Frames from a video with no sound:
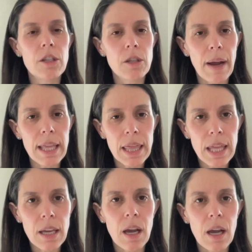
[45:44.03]
So I
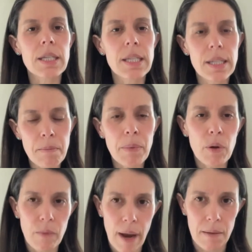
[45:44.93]
think a
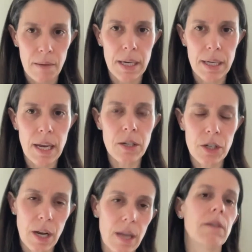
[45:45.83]
simple
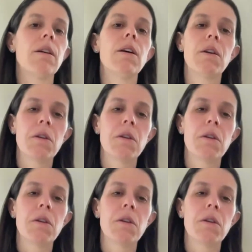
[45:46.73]
recommendation,